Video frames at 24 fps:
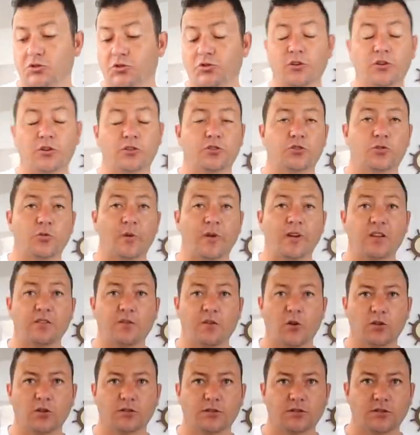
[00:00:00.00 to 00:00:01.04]
220
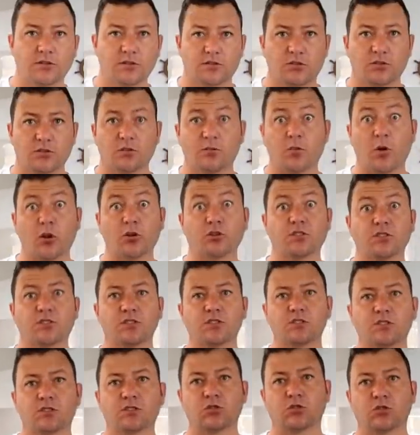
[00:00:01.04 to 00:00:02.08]
volts. So the boat
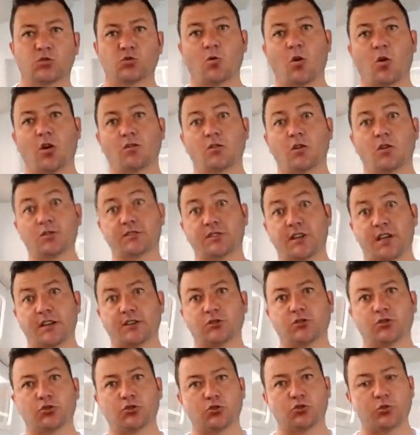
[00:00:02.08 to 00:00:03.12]
is 12 volts
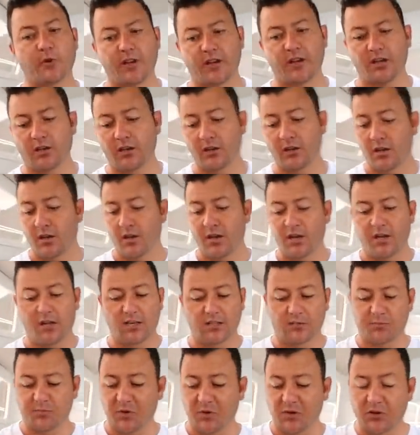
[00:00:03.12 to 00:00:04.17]
and 220.
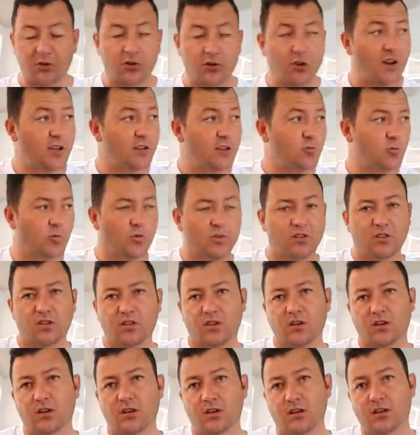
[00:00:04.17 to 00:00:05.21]
It's been great with
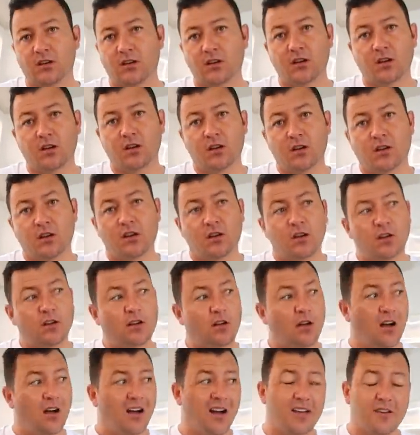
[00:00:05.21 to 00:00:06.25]
the
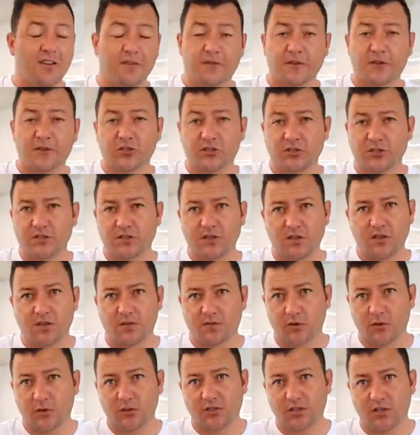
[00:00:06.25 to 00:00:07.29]
high efficiency
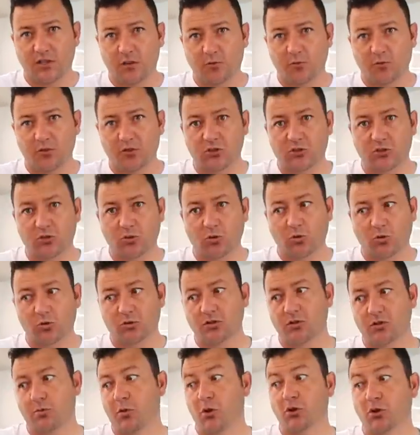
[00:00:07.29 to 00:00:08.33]
inverter that we
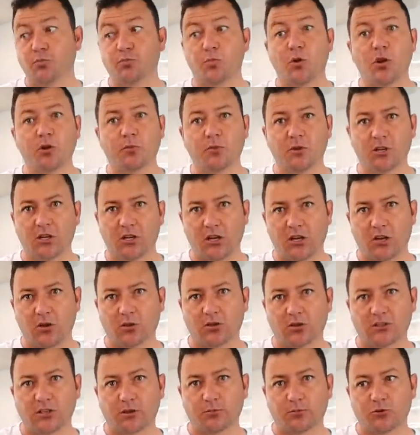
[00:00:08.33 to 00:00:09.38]
installed. The boat's permanently
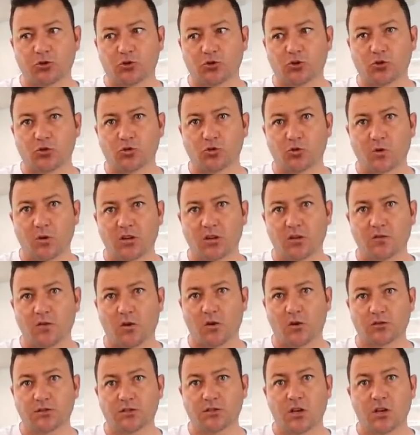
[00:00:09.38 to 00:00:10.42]
hooked up to 220
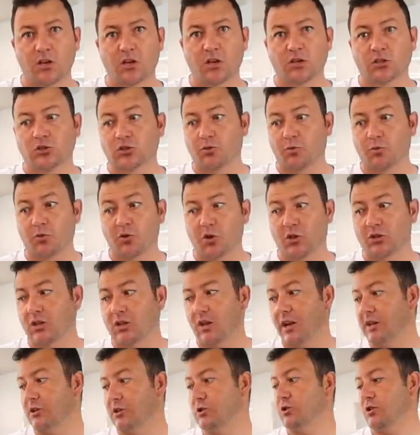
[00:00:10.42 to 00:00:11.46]
volts, so we've got the
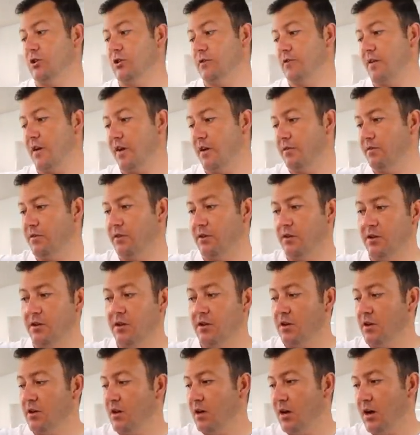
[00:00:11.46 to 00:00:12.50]
luxury of having
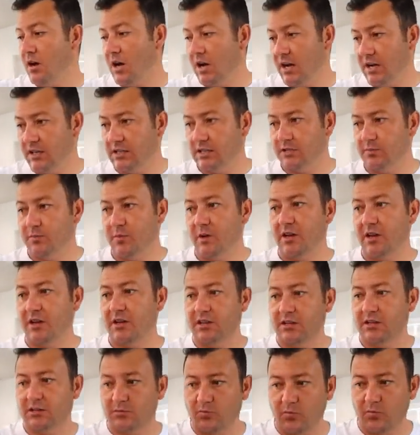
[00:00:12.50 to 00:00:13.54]
ice
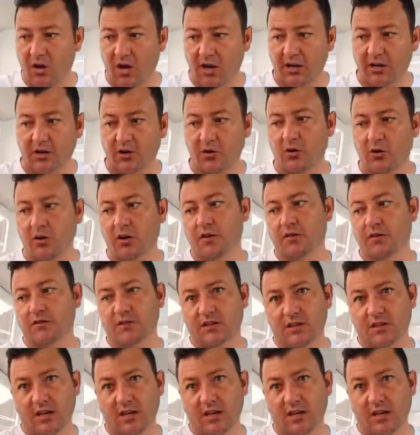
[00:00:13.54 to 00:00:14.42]
makers, microwaves,